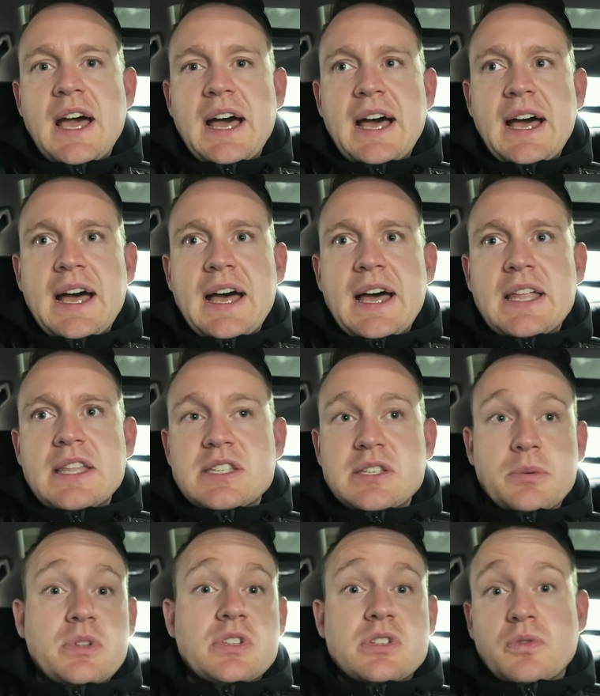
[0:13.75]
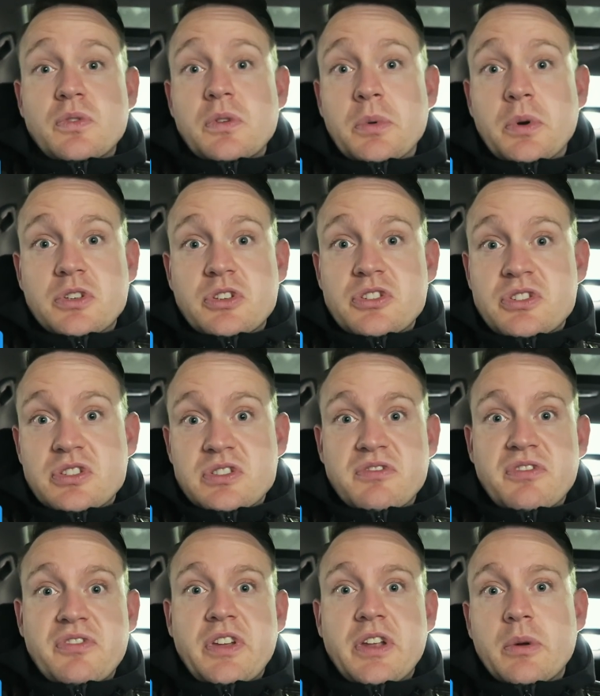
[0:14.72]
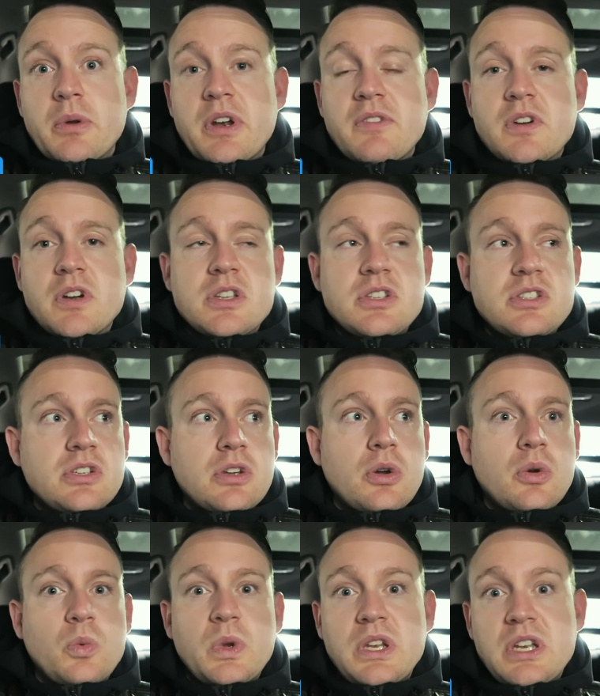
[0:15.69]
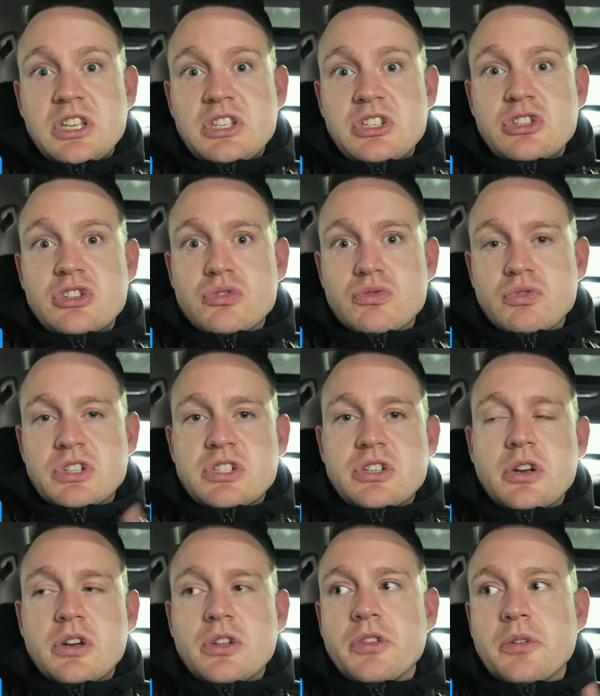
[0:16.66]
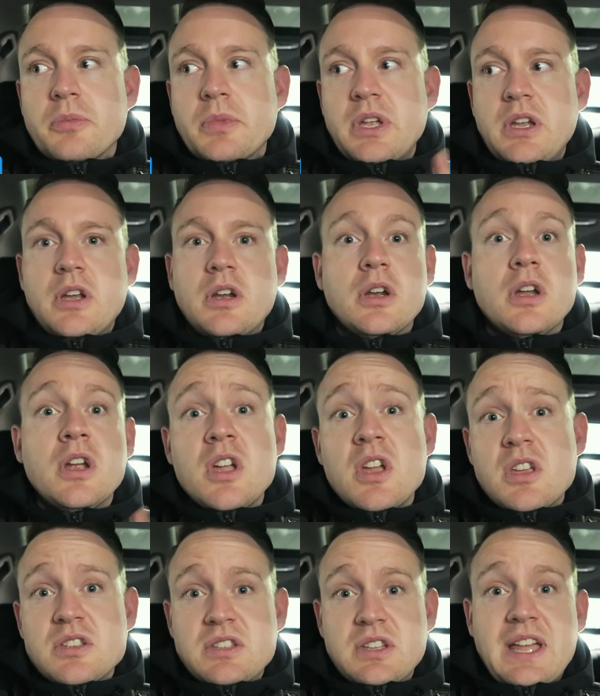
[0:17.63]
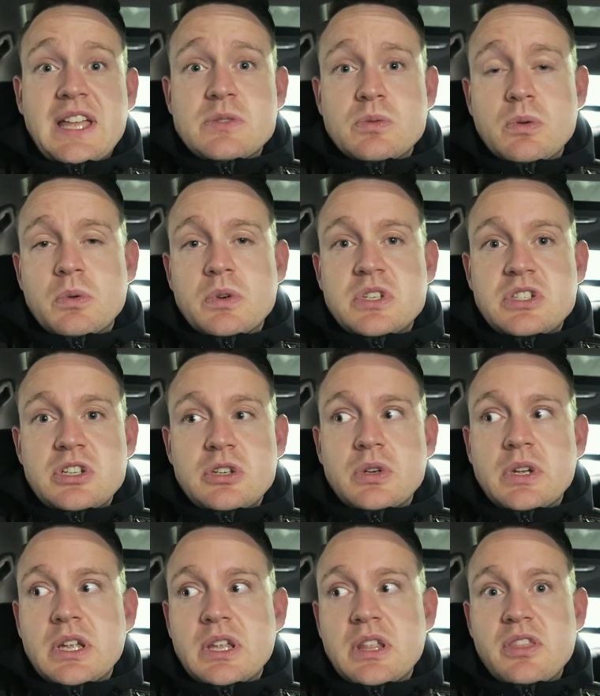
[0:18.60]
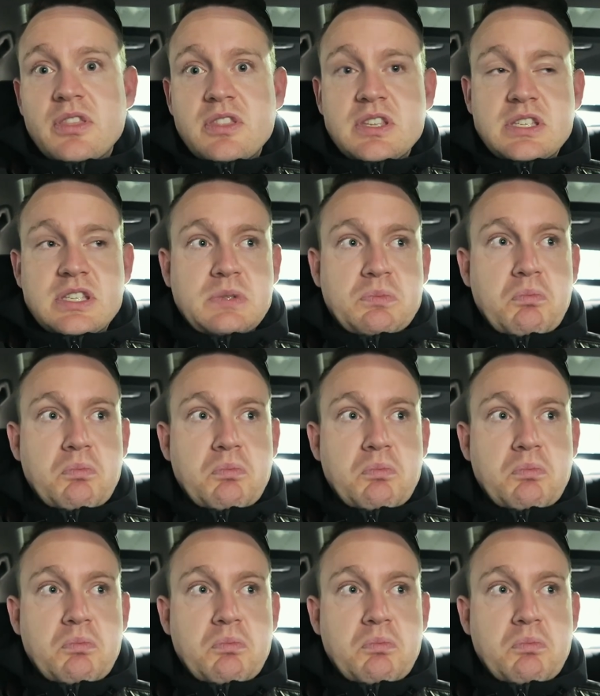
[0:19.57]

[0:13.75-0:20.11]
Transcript: and some of the stuff we bought just doesn't fit or whatever. So we need to just return them here. So that's what we're doing this